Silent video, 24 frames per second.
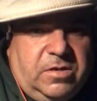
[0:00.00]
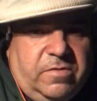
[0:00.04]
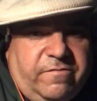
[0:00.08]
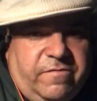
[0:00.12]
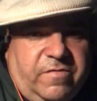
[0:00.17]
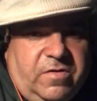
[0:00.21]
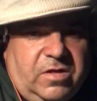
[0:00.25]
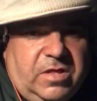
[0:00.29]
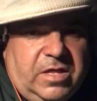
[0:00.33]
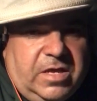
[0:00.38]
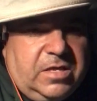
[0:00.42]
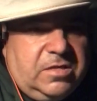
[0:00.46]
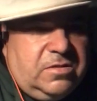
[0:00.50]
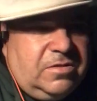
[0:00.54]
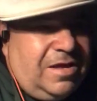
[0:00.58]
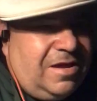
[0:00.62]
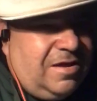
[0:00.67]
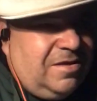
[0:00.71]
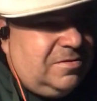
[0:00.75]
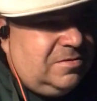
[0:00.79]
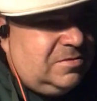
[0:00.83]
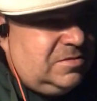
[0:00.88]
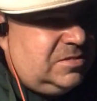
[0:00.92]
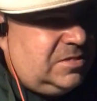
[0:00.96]
I felt like
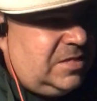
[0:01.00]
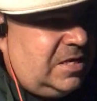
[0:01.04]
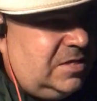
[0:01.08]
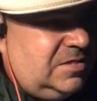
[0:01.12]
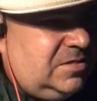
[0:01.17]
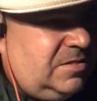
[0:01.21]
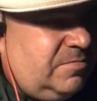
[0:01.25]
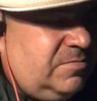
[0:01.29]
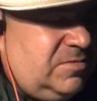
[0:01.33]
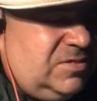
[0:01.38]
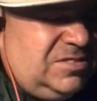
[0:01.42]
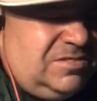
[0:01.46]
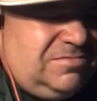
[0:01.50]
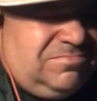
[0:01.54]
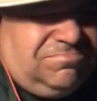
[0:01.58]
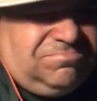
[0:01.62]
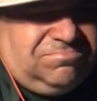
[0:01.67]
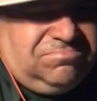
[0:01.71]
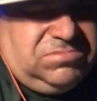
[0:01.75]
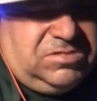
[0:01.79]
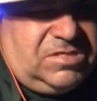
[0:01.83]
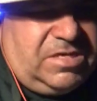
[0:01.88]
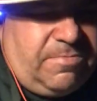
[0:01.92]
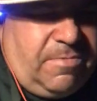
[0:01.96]
not say something, just
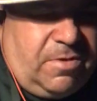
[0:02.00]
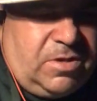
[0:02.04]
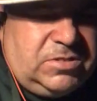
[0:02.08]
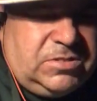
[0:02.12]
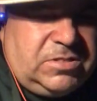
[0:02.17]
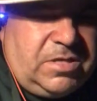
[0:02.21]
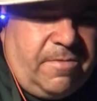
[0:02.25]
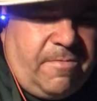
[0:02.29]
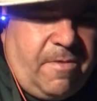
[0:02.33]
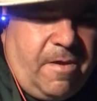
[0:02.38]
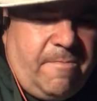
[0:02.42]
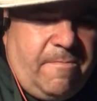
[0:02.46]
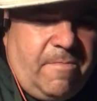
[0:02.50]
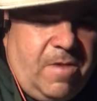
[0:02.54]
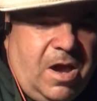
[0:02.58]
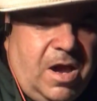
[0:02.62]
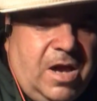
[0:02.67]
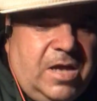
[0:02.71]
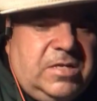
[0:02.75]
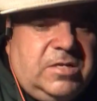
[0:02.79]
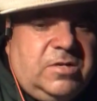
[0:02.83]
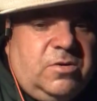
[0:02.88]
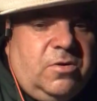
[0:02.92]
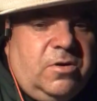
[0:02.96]
say what's on my
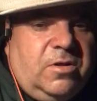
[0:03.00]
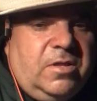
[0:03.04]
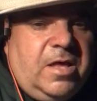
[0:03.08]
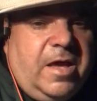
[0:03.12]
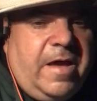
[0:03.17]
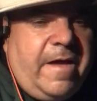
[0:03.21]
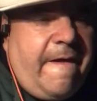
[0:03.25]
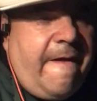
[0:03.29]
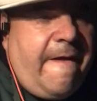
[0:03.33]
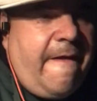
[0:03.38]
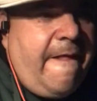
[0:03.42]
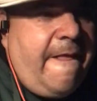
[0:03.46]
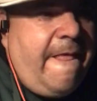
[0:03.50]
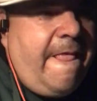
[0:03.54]
mind and all that.